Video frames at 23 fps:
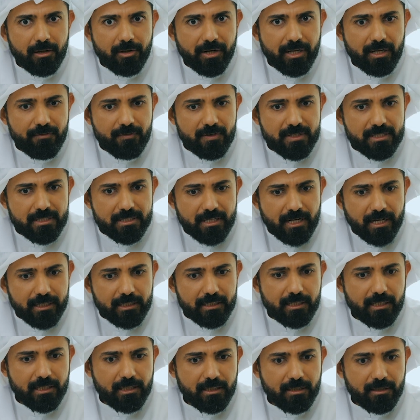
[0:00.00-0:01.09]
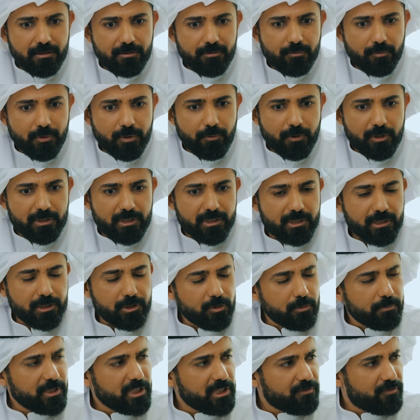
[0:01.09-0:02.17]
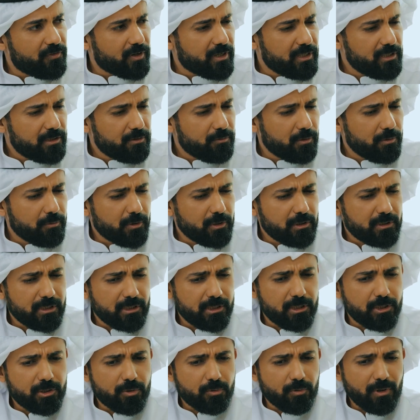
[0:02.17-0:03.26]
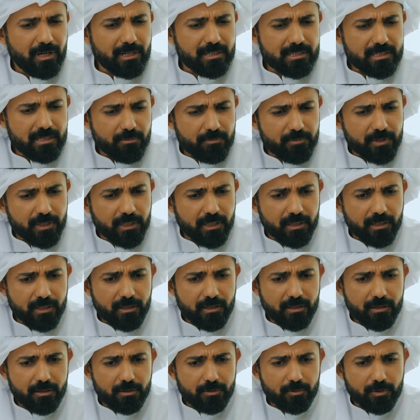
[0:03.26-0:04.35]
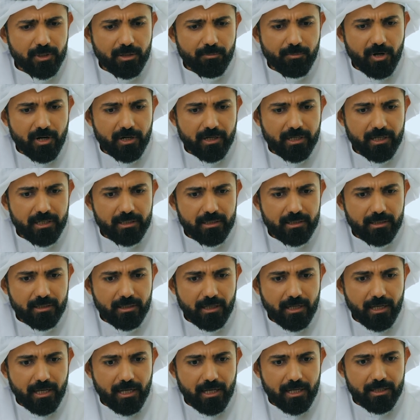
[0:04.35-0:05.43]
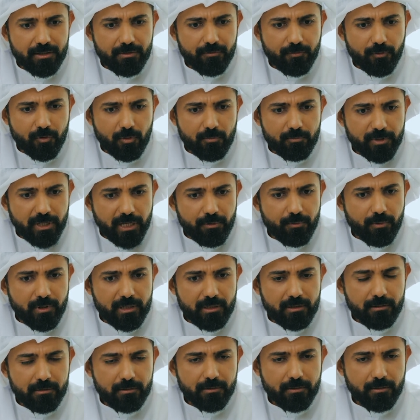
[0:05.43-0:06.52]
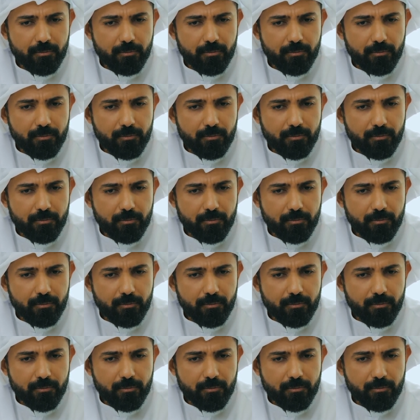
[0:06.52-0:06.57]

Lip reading: Reef is slightly, we wanted it to be different. We wanted it to add something to the market. And from day one,